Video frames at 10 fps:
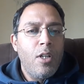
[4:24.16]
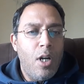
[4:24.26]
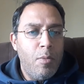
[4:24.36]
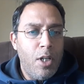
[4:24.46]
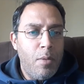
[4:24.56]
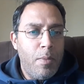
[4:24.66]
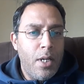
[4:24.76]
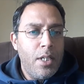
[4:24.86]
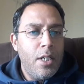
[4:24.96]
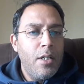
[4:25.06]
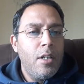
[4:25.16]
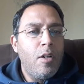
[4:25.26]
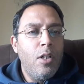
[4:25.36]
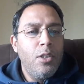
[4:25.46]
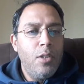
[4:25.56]
common law partner,
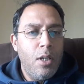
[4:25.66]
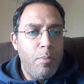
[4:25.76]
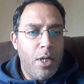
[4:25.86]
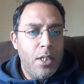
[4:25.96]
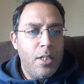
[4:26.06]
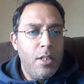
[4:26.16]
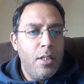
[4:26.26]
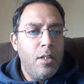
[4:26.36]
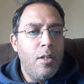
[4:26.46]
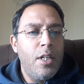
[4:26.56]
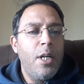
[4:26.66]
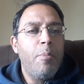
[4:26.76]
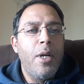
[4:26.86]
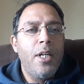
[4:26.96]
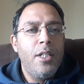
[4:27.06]
conjugal partner or a
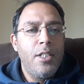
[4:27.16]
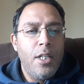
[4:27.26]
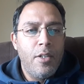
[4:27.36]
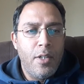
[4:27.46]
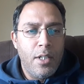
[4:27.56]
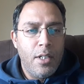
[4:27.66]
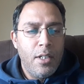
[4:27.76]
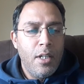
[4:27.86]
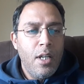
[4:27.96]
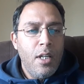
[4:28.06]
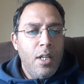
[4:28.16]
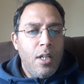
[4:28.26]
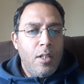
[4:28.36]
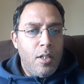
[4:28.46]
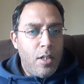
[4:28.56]
dependent children.
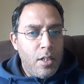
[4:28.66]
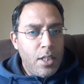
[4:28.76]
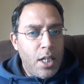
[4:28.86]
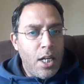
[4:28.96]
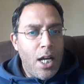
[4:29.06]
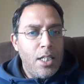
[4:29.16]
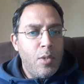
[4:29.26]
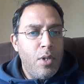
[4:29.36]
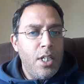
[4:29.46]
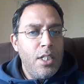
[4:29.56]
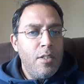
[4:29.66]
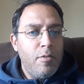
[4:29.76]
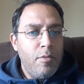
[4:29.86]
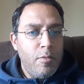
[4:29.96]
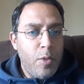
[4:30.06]
Or the last one is
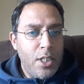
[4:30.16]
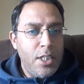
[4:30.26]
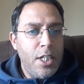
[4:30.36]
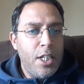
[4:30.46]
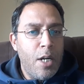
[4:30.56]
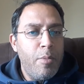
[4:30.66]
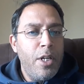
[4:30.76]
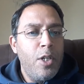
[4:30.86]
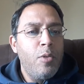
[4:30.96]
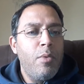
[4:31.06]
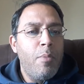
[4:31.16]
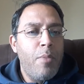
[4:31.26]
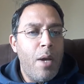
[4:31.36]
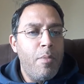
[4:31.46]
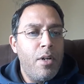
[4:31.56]
was determined to be a
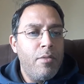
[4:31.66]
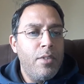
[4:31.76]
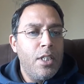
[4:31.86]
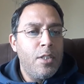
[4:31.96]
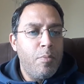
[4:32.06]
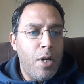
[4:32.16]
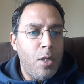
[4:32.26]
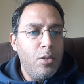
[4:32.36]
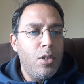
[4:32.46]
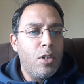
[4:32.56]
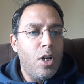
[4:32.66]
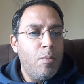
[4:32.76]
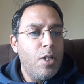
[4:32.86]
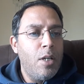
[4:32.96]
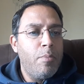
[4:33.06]
member of the spouse or
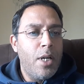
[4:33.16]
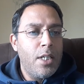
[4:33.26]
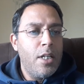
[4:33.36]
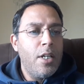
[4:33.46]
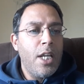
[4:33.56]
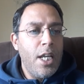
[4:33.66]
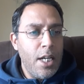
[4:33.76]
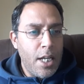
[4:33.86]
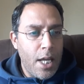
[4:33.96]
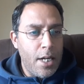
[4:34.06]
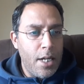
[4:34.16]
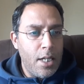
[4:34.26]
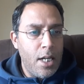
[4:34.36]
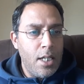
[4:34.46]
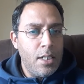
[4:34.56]
common law partner in Canada
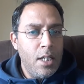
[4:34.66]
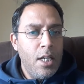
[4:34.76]
class